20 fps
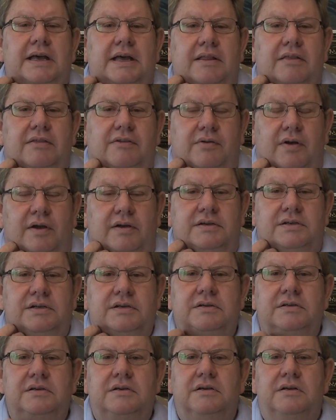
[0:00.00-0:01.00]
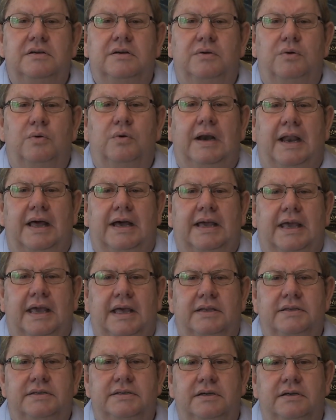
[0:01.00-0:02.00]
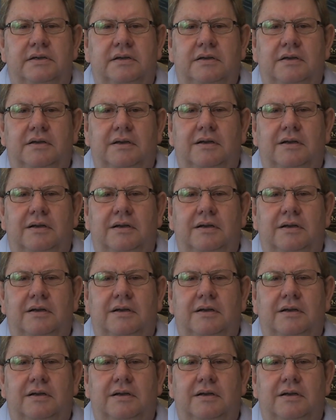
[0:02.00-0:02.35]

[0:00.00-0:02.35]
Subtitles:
throat, or lung cancer.